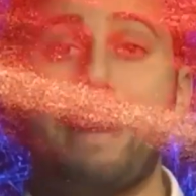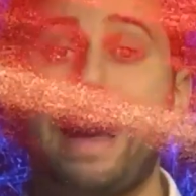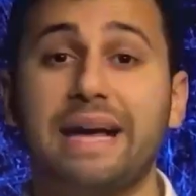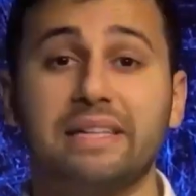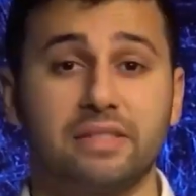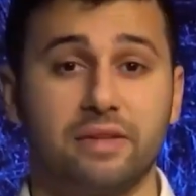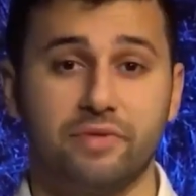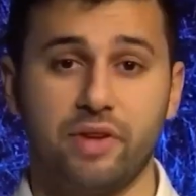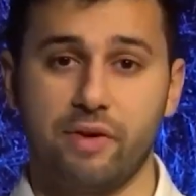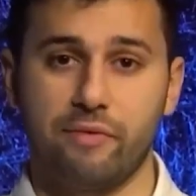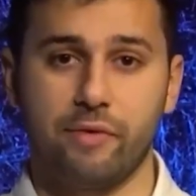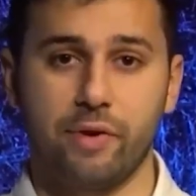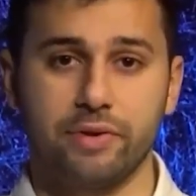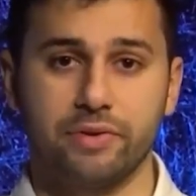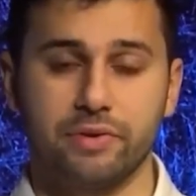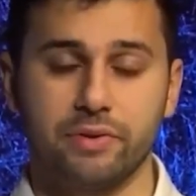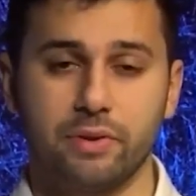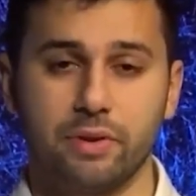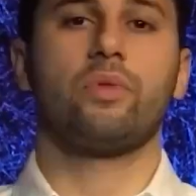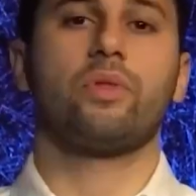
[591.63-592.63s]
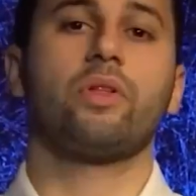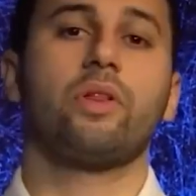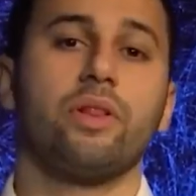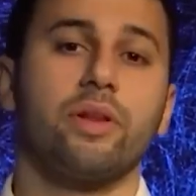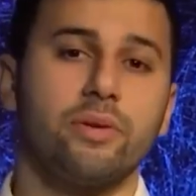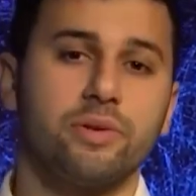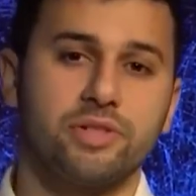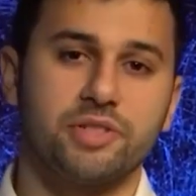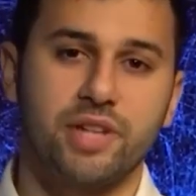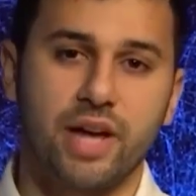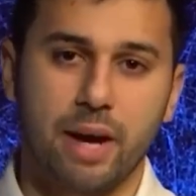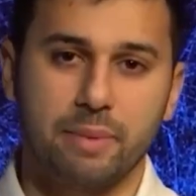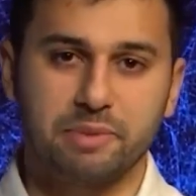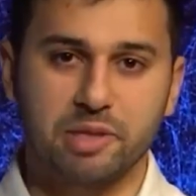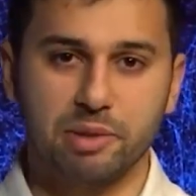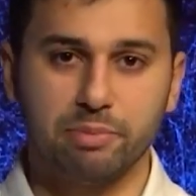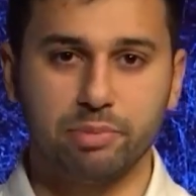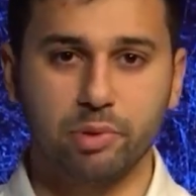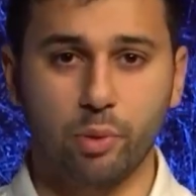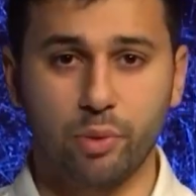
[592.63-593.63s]
massive difference. With clear
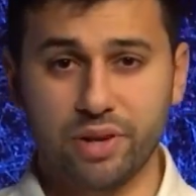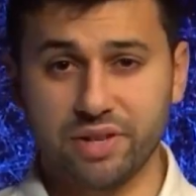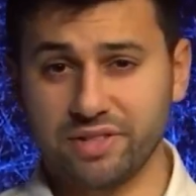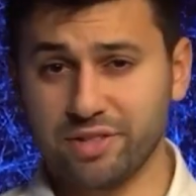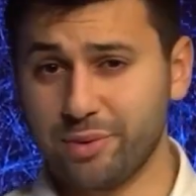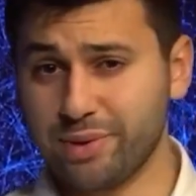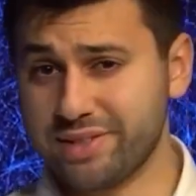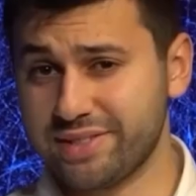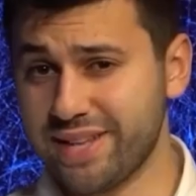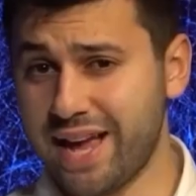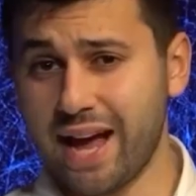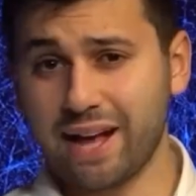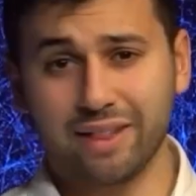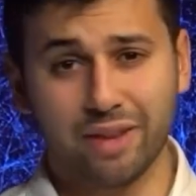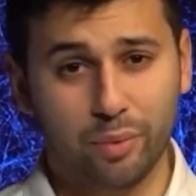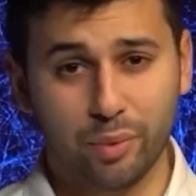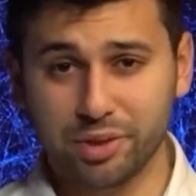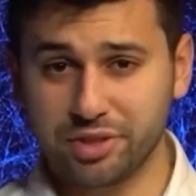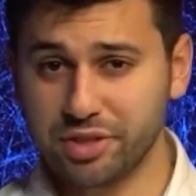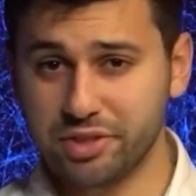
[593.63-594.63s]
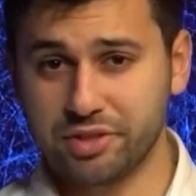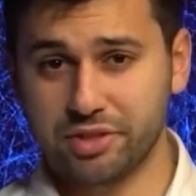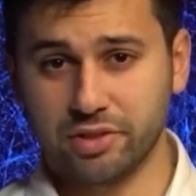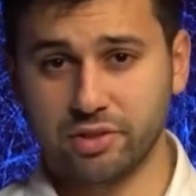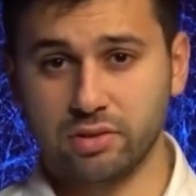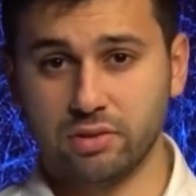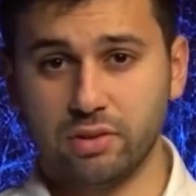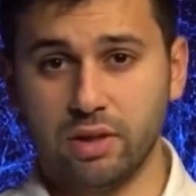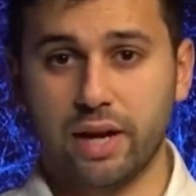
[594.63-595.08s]
steps, employees know exactly what to do,